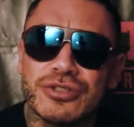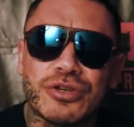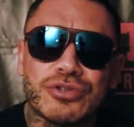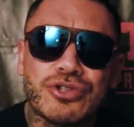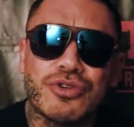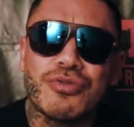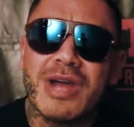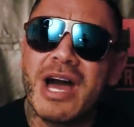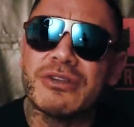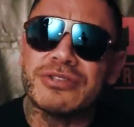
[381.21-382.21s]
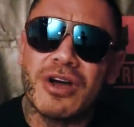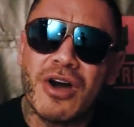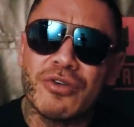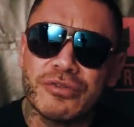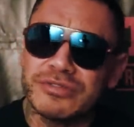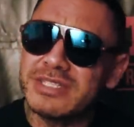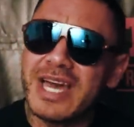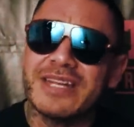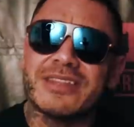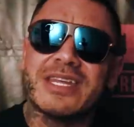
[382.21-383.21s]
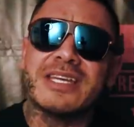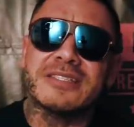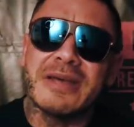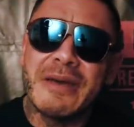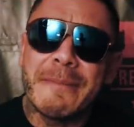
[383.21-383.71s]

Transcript: You know, shootouts, all those kind of things.